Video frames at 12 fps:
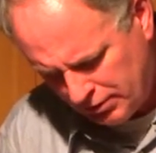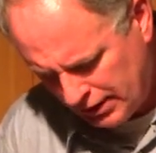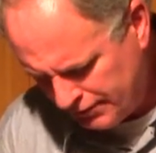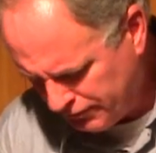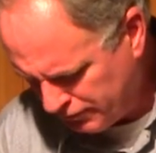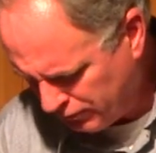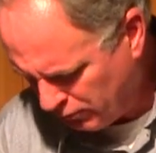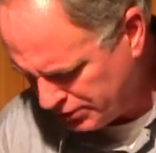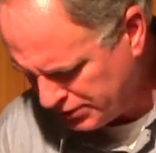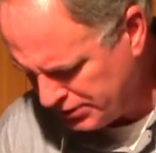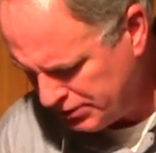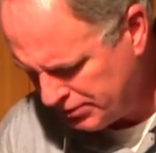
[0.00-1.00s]
grateful for
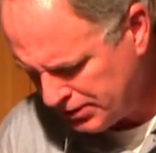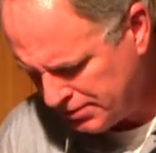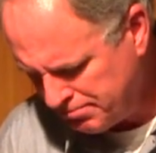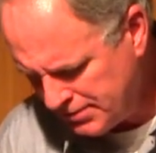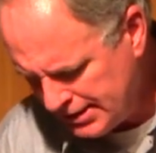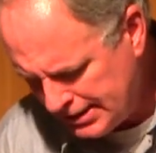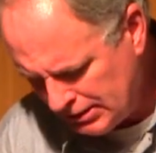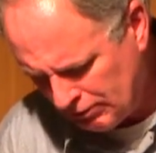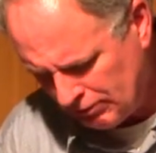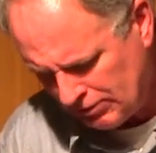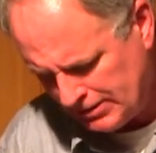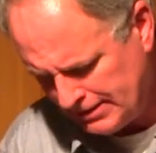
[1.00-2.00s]
what you're doing in me,
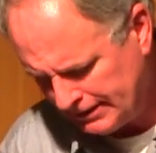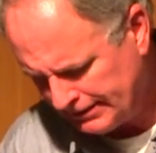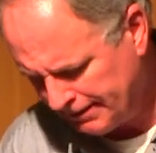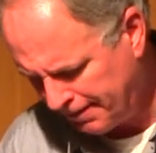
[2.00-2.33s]
Lord.